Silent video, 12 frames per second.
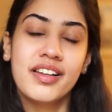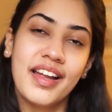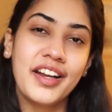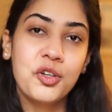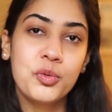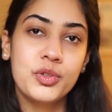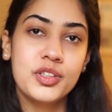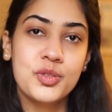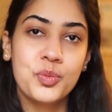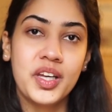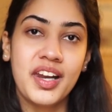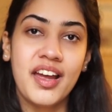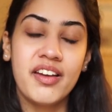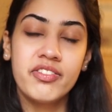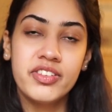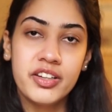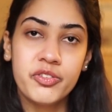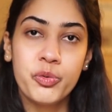inclined towards where I have
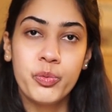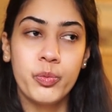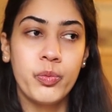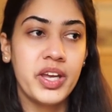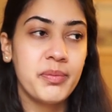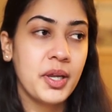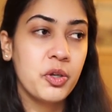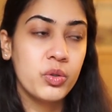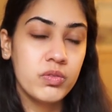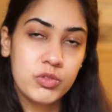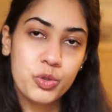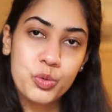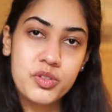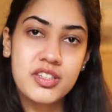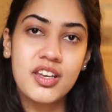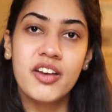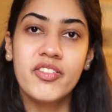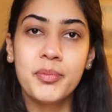lived, where my roots
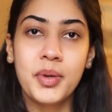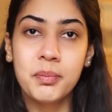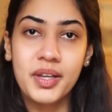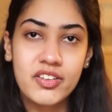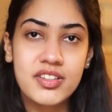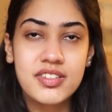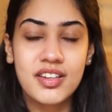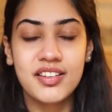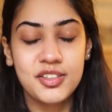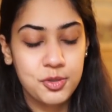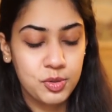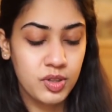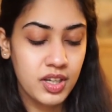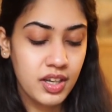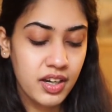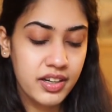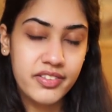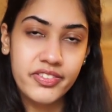are, where my parents are. So
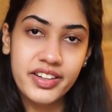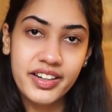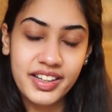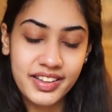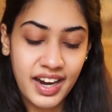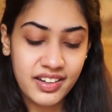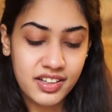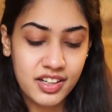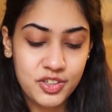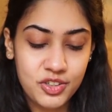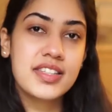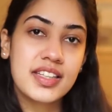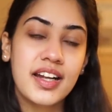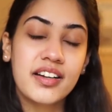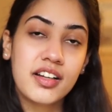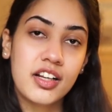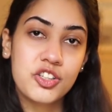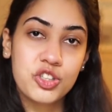definitely that culture, I see
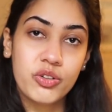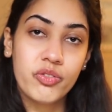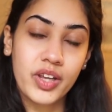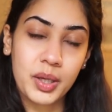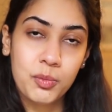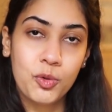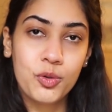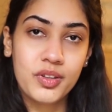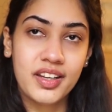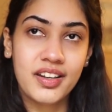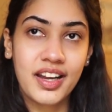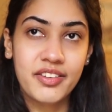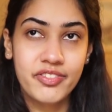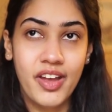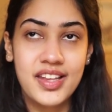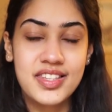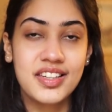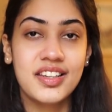that culture way more than I
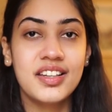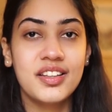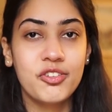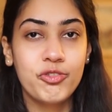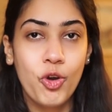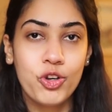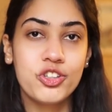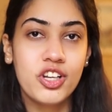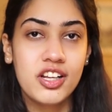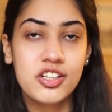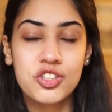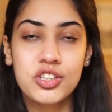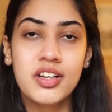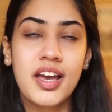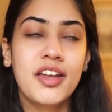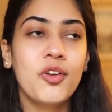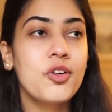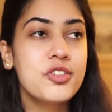fancy the foreign culture.
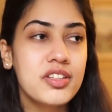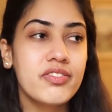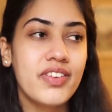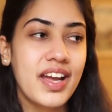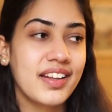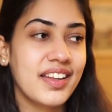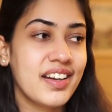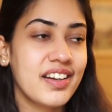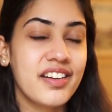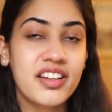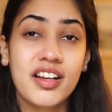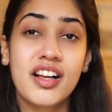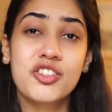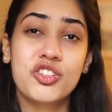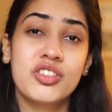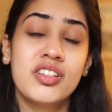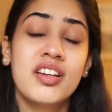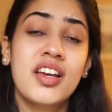And also the fact that Indian
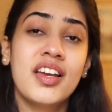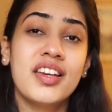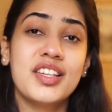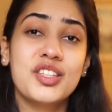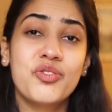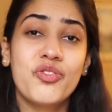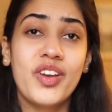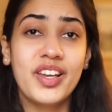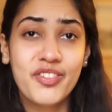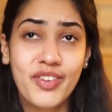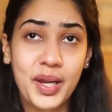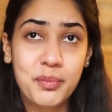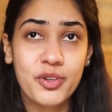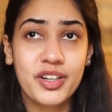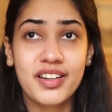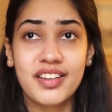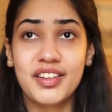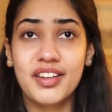culture is very
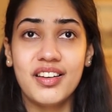vibrant,